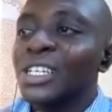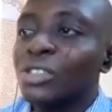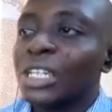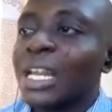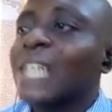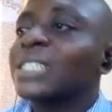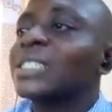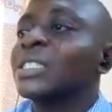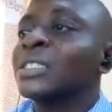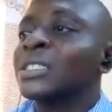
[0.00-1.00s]

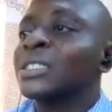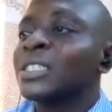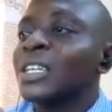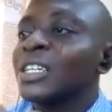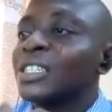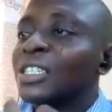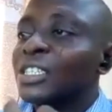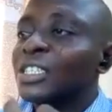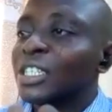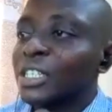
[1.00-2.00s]
utilizing
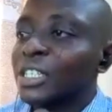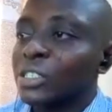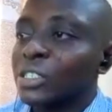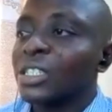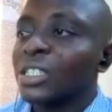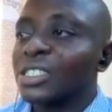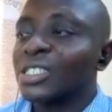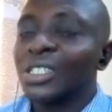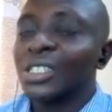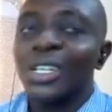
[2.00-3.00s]
the
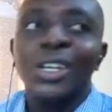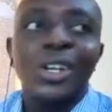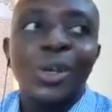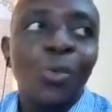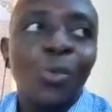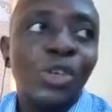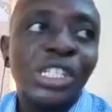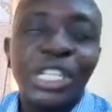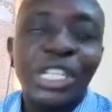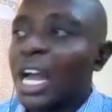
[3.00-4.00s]
resources
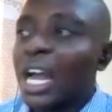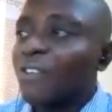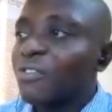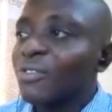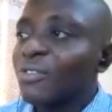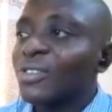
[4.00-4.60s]
which they have